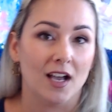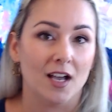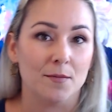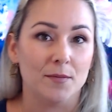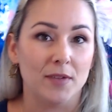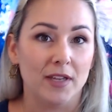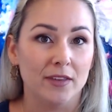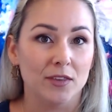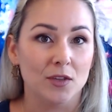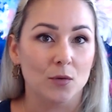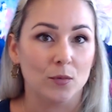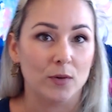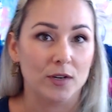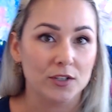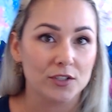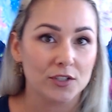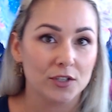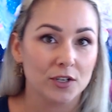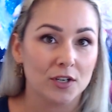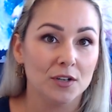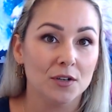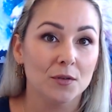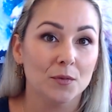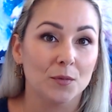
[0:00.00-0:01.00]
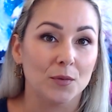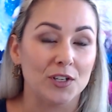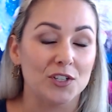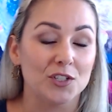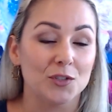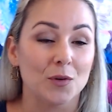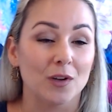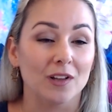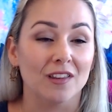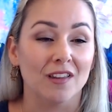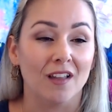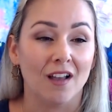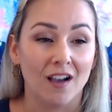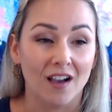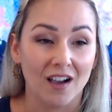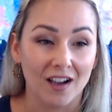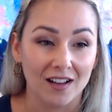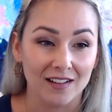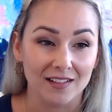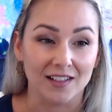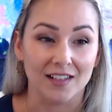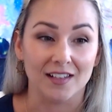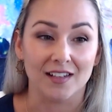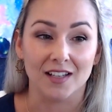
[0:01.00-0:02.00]
In the winter, we do a
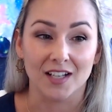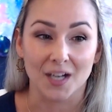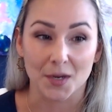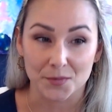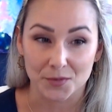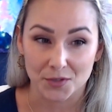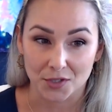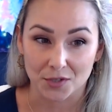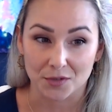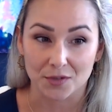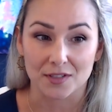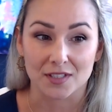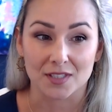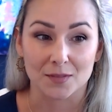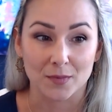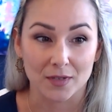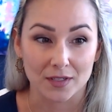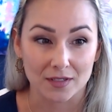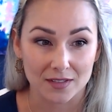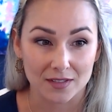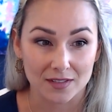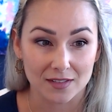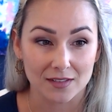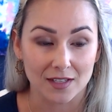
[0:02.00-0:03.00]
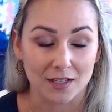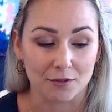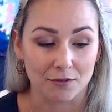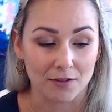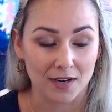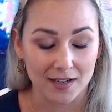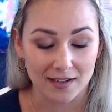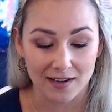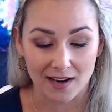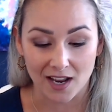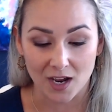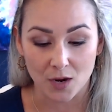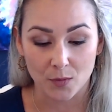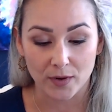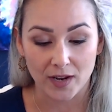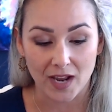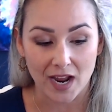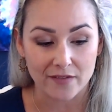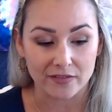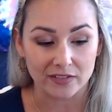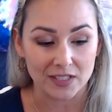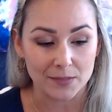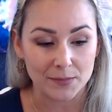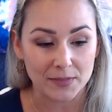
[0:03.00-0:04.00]
lot leading up to Christmas. Like right now, we
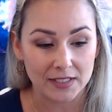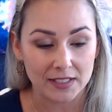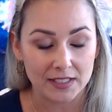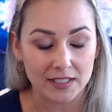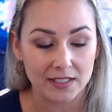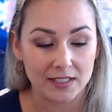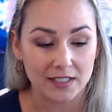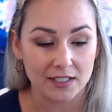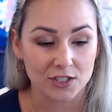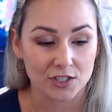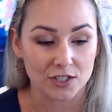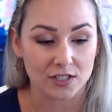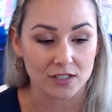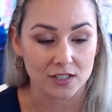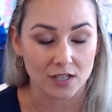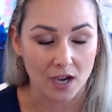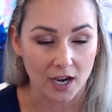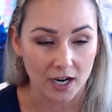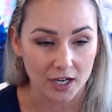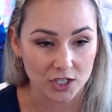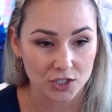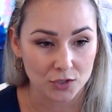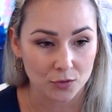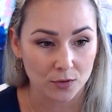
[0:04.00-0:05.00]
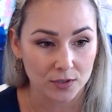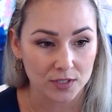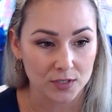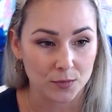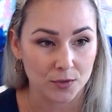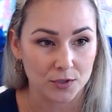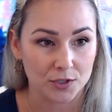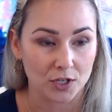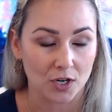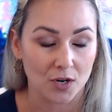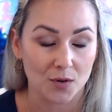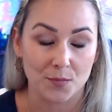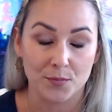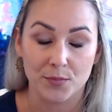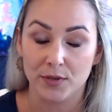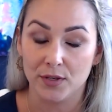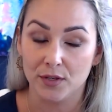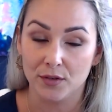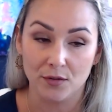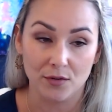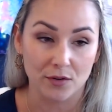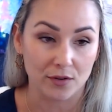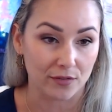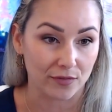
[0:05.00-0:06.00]
have limited edition Thai shorts, which are
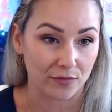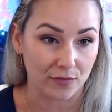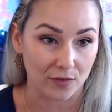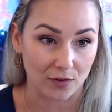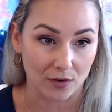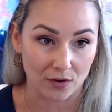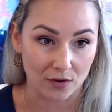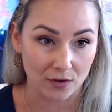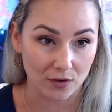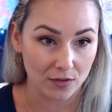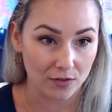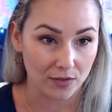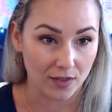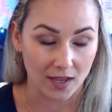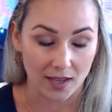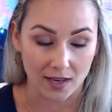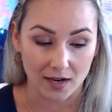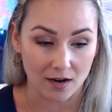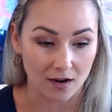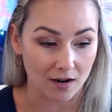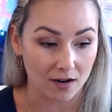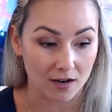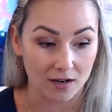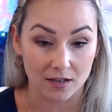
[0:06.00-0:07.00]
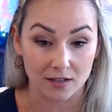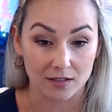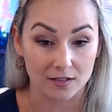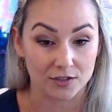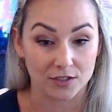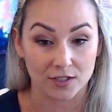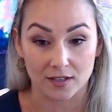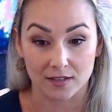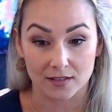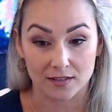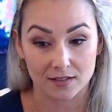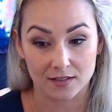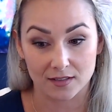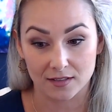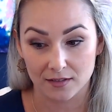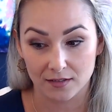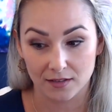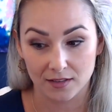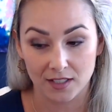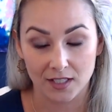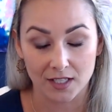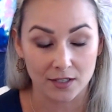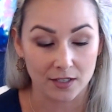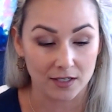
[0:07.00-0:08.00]
beautiful, that are just
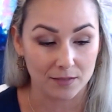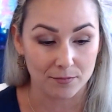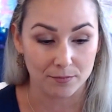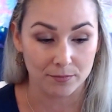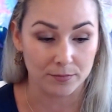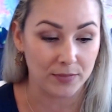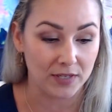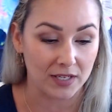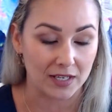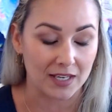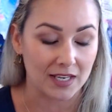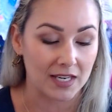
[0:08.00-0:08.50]
being